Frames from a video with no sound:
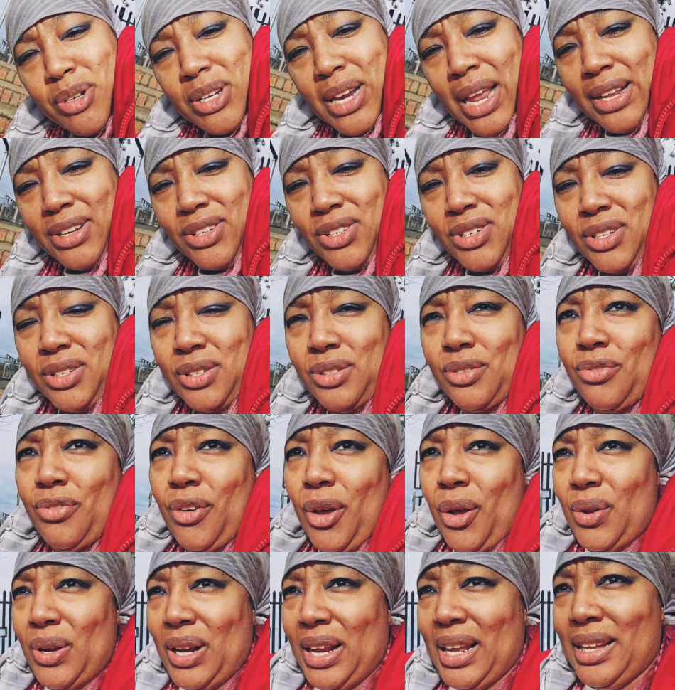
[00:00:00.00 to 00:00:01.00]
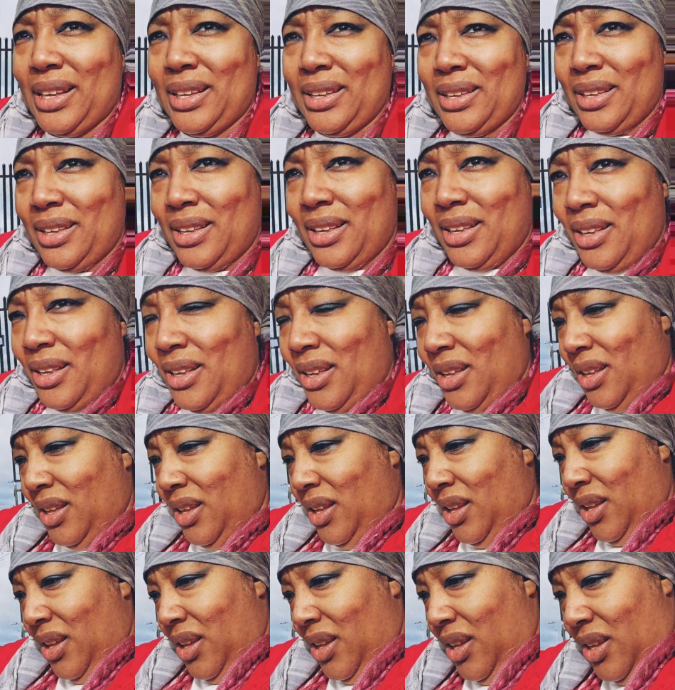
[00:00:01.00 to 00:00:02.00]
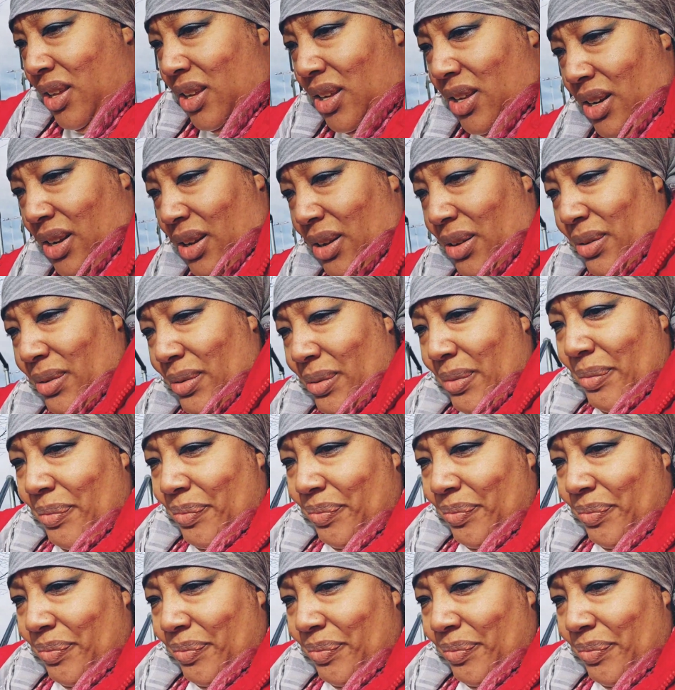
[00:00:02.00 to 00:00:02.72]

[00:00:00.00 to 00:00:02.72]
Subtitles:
pretentious, phony, you know,